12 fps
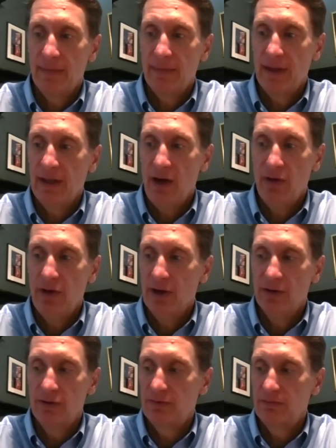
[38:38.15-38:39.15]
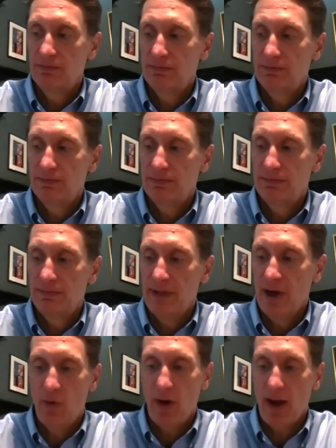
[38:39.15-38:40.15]
there's
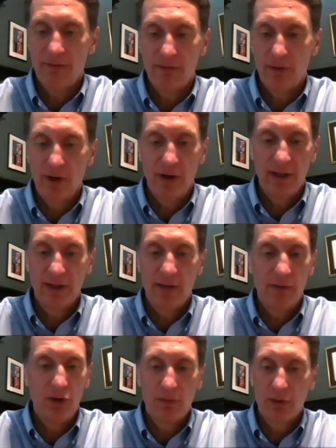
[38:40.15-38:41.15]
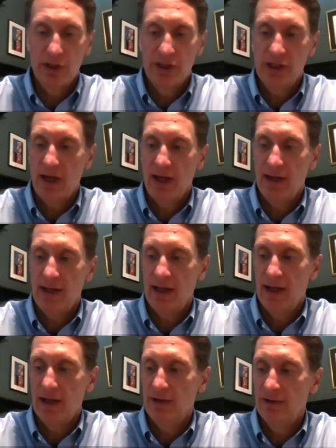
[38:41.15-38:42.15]
what I've really come to appreciate
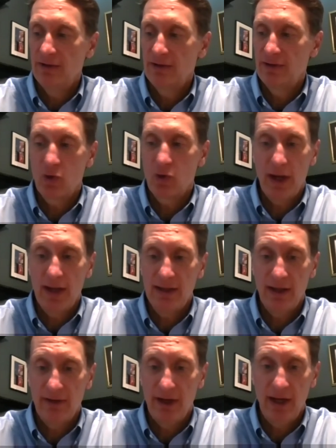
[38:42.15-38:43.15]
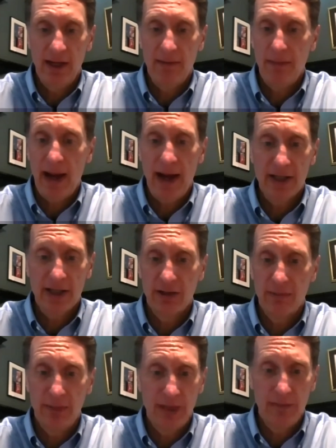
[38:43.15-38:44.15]
is the creativity and passion
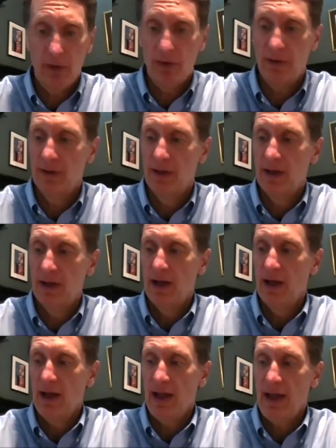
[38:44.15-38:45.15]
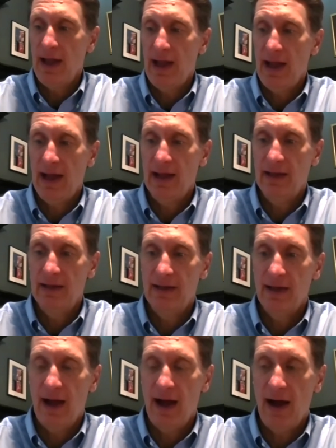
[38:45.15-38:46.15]
of people, and
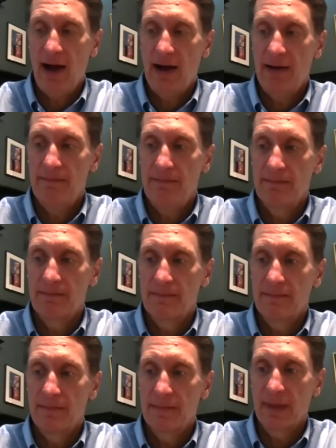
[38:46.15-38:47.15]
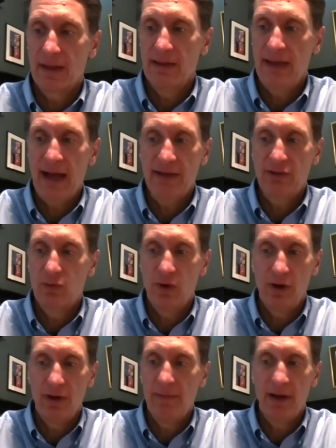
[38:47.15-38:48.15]
that's
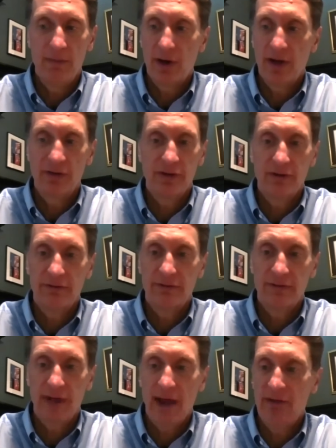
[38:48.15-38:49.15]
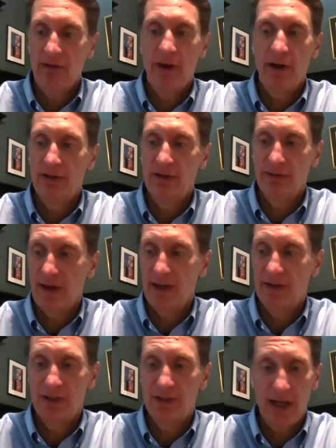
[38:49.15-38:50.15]
really been impressive. Everybody has
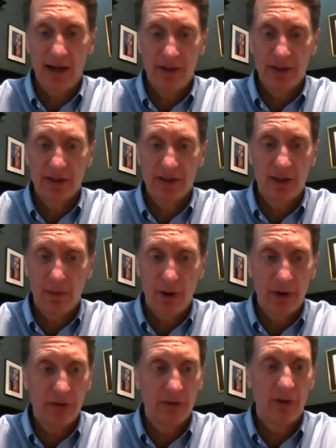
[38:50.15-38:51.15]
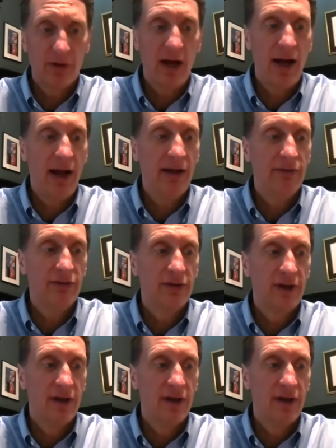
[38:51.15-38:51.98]
faced challenges in their personal lives,